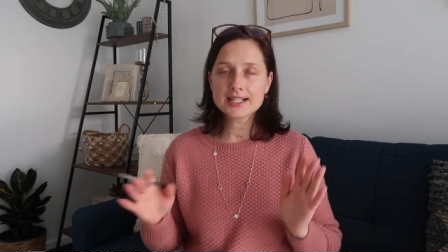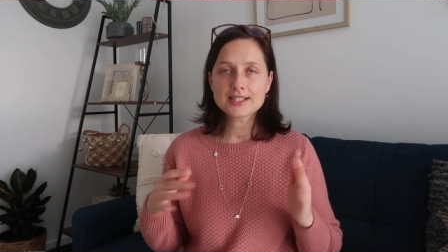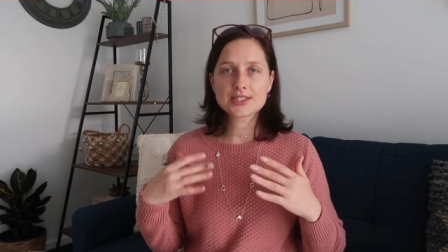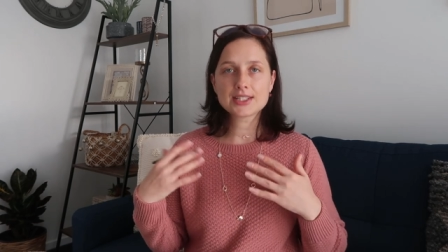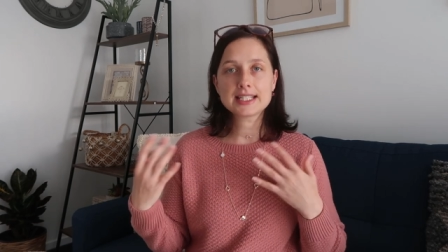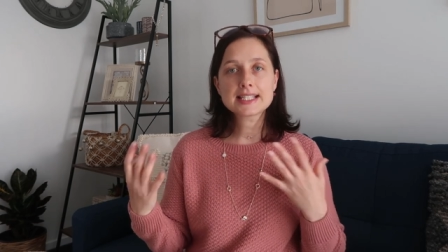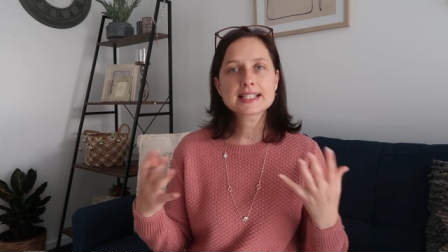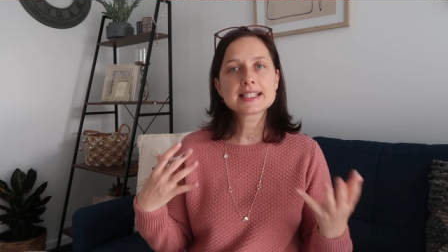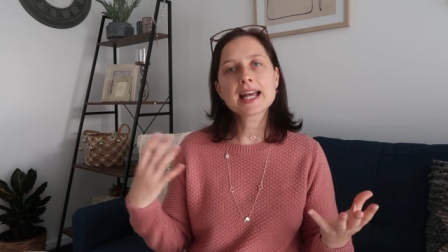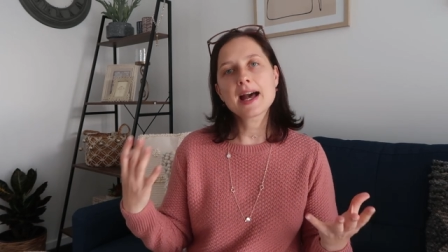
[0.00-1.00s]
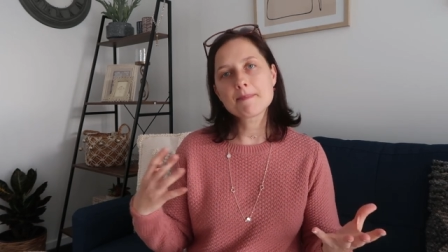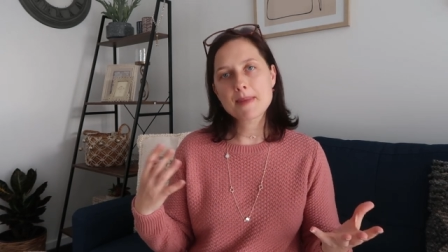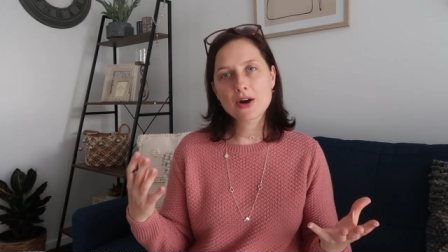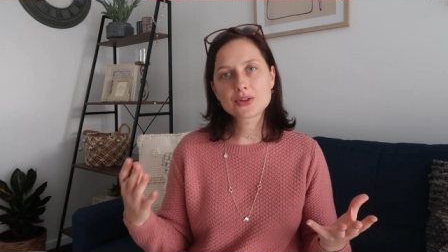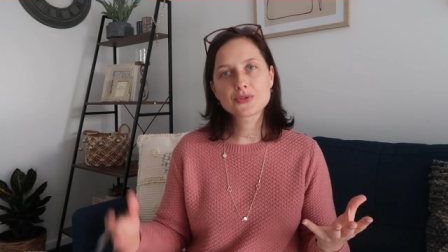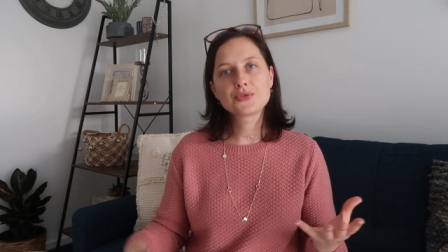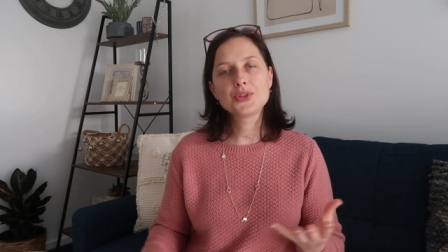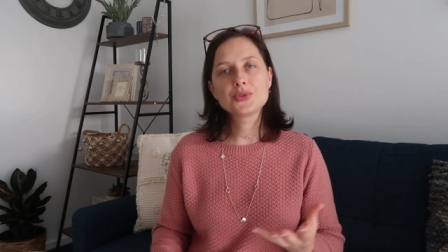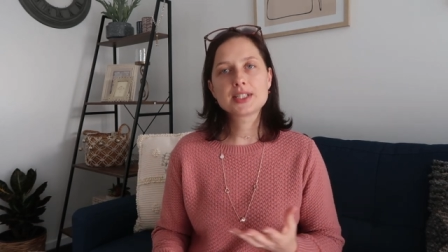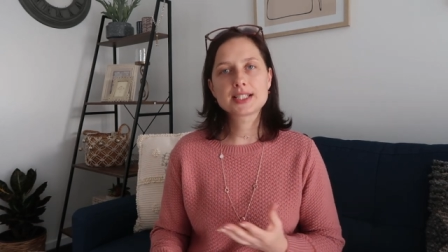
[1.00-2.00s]
so this is the amount of
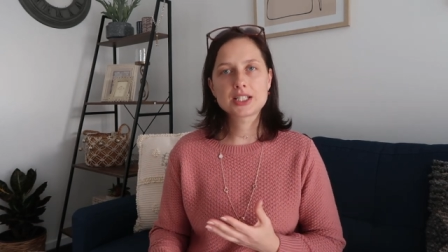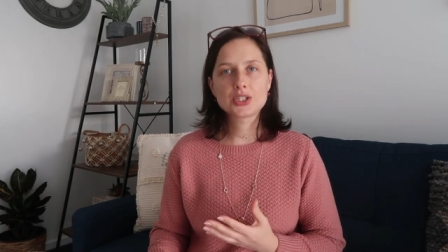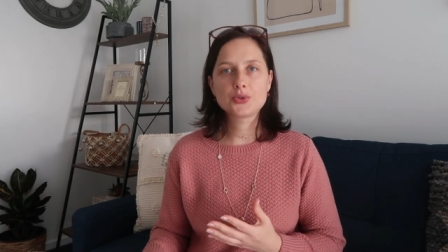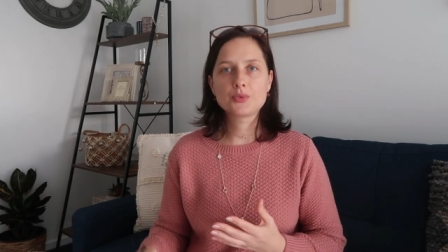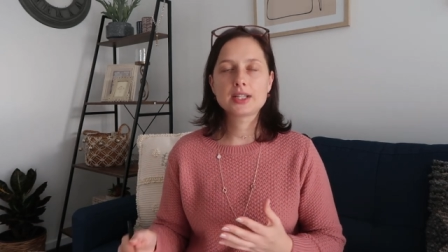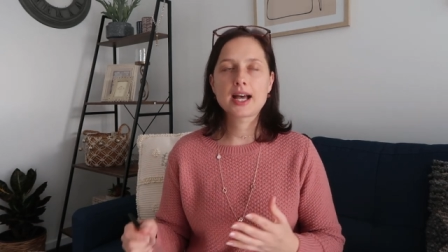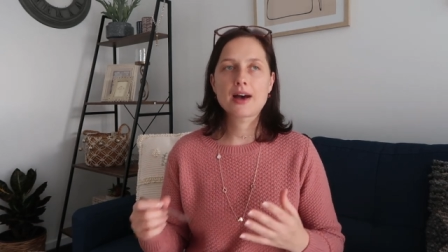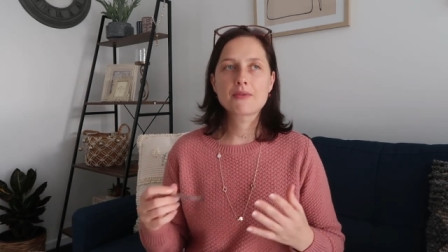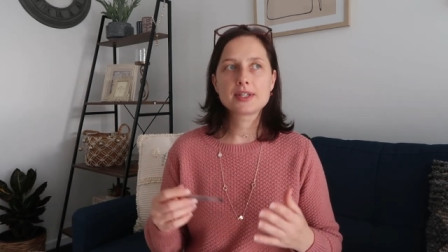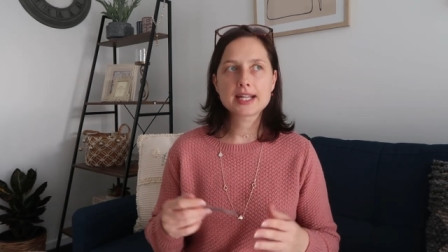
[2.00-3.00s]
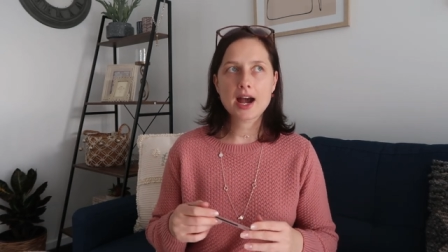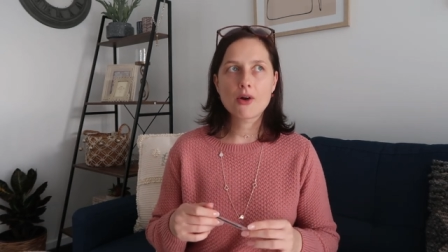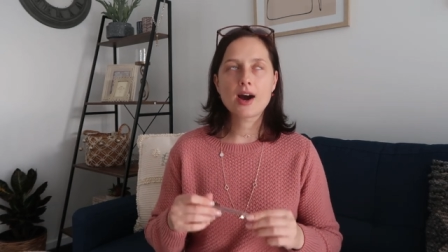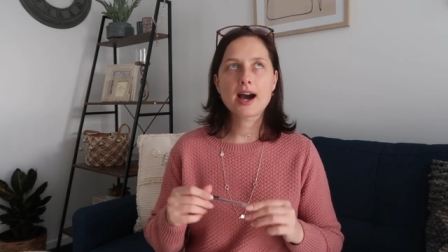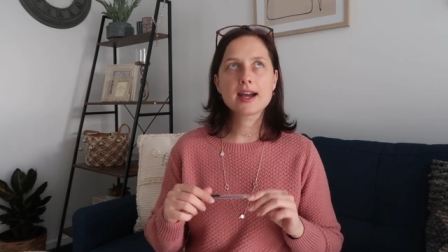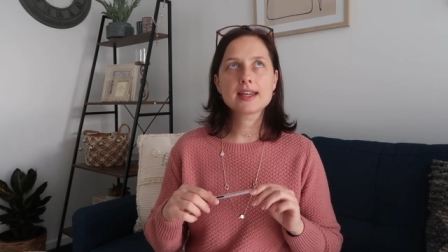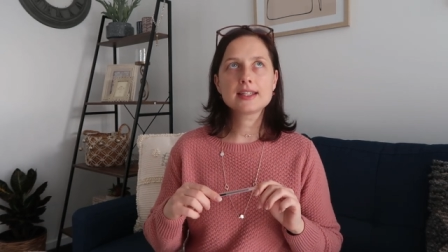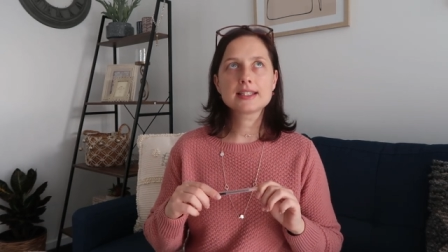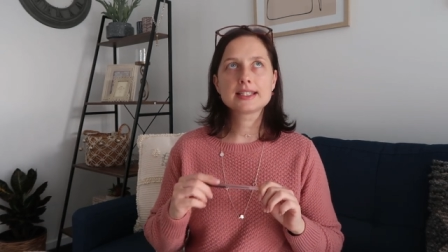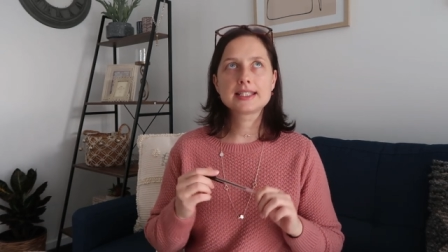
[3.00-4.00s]
units that you will have. Now,
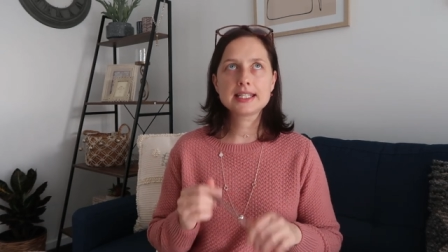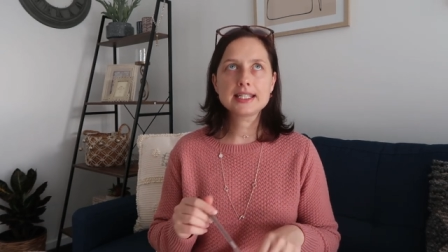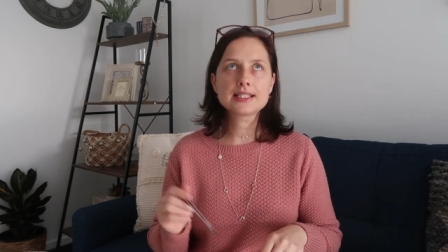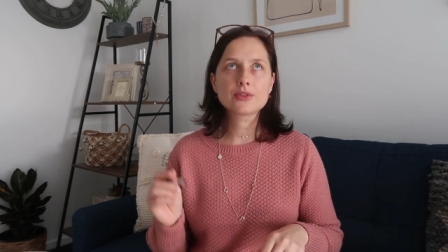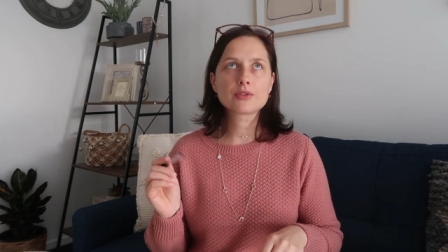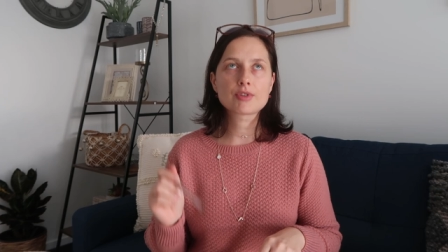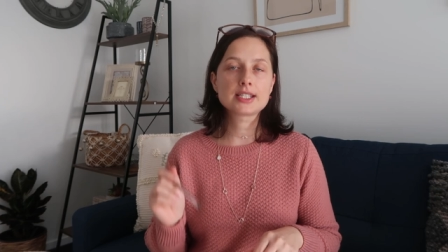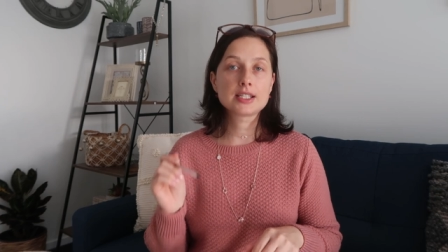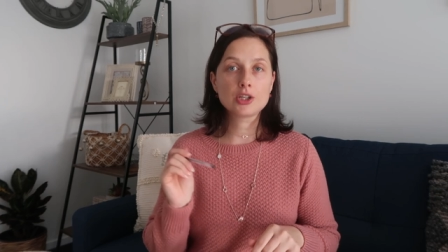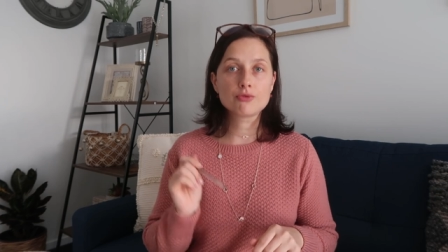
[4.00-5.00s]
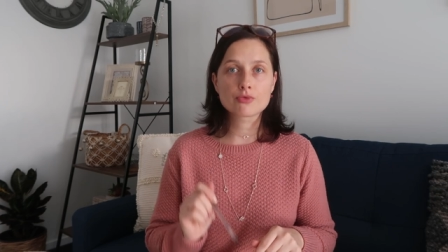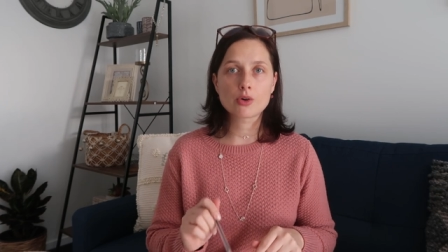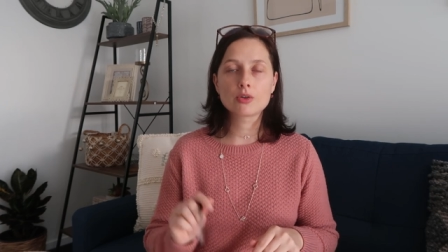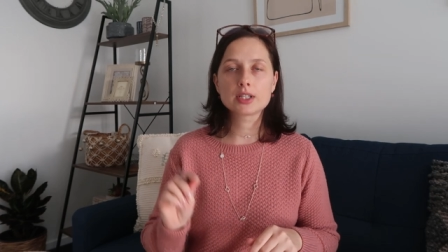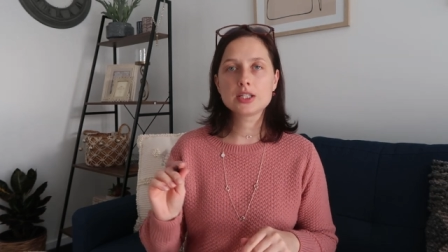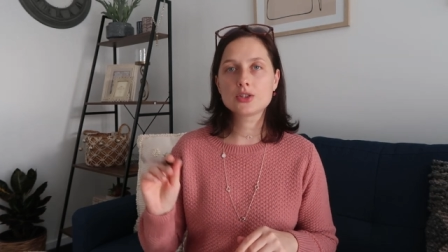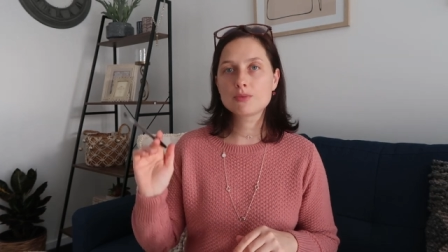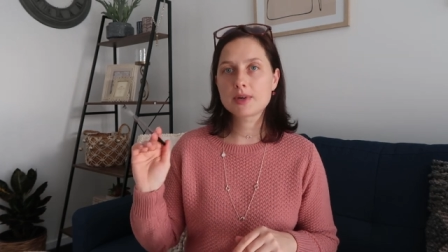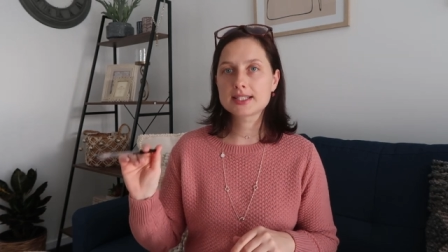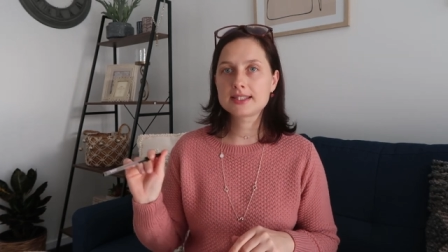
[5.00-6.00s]
I did already enroll into
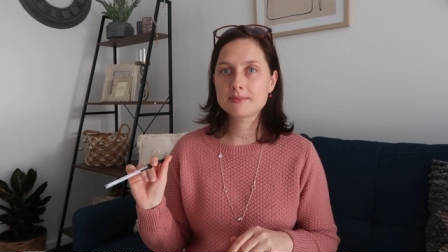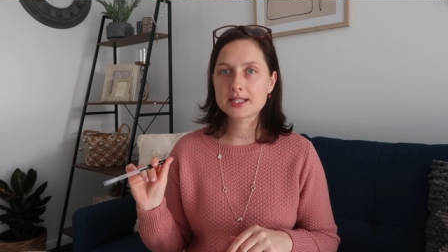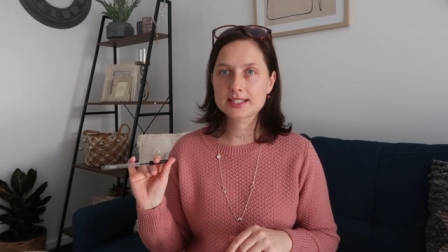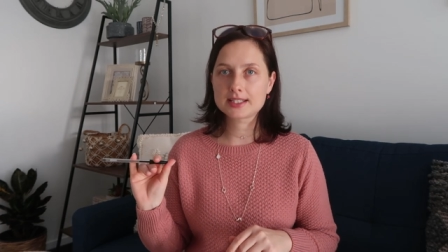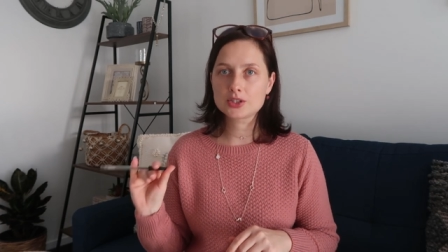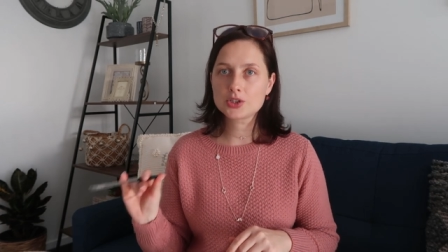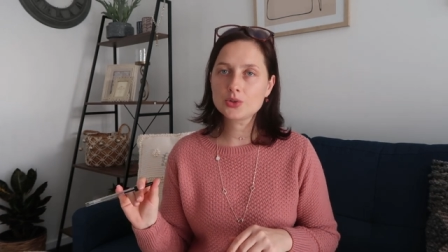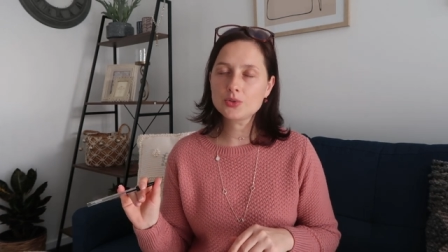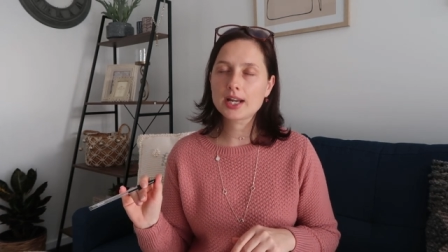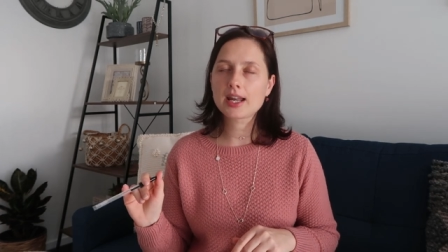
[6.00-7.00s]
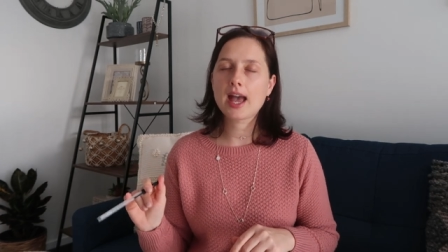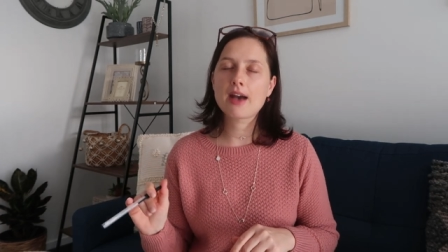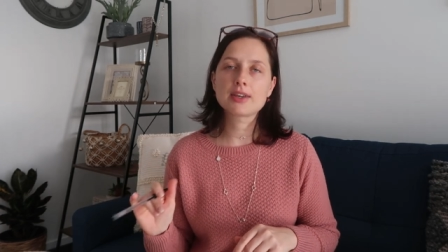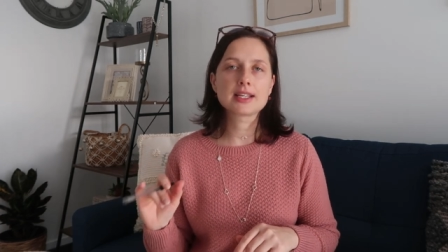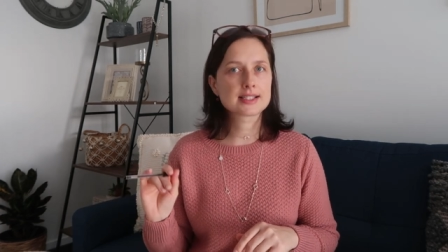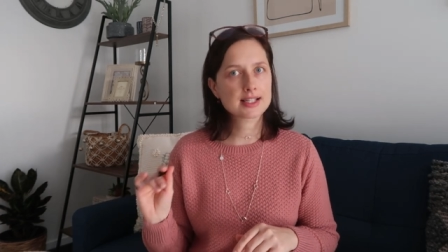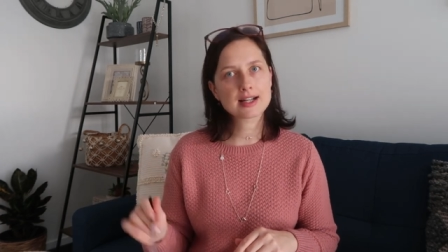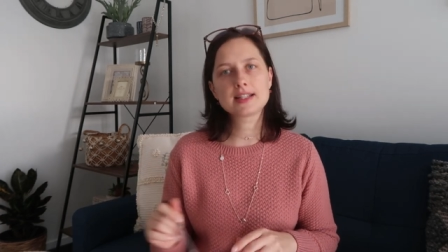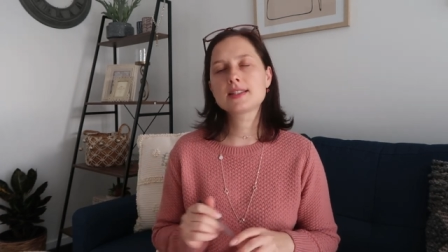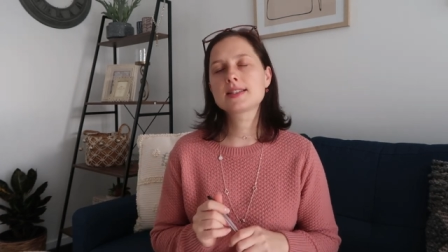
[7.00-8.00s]
my semester two and I have
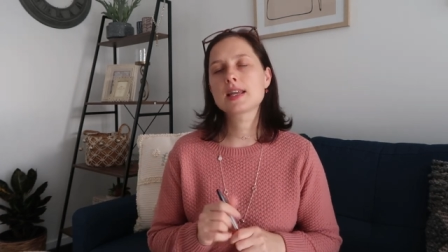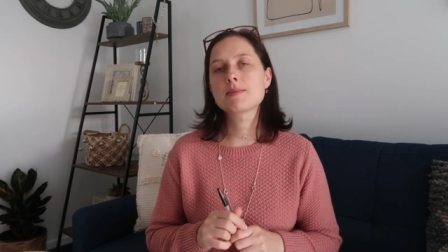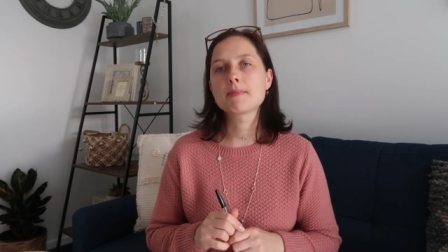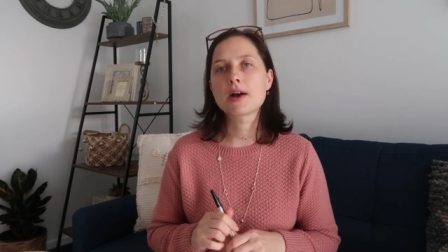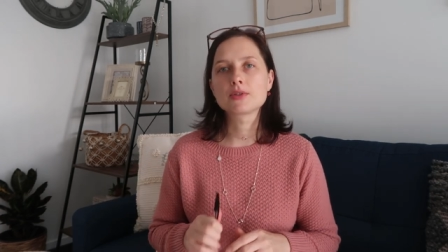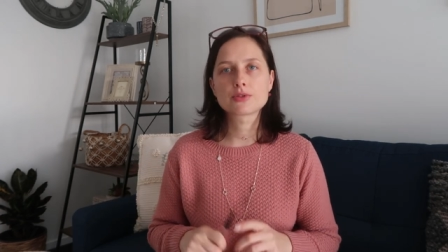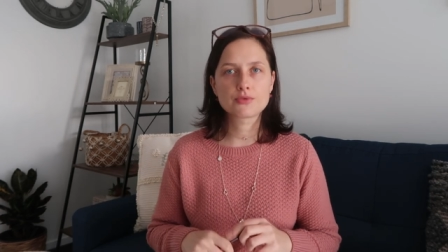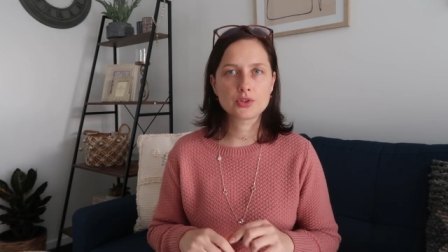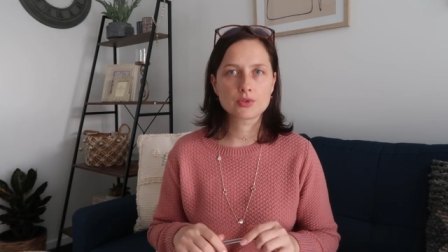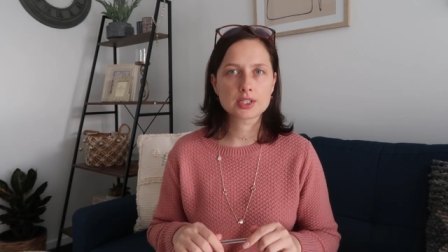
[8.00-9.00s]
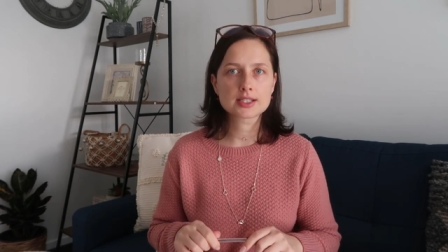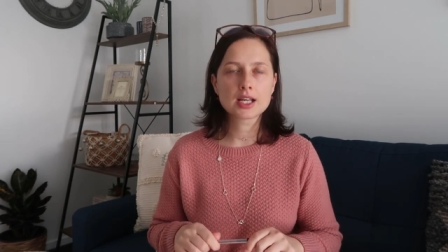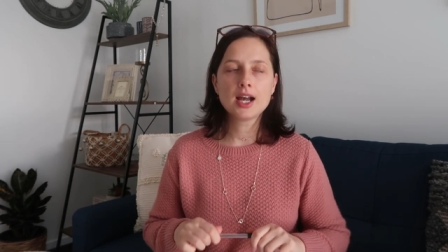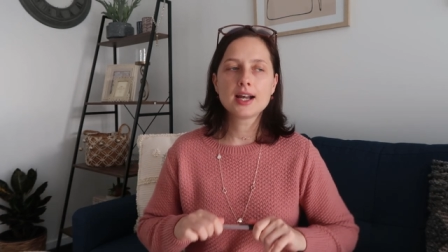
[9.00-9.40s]
exactly the same amount of units.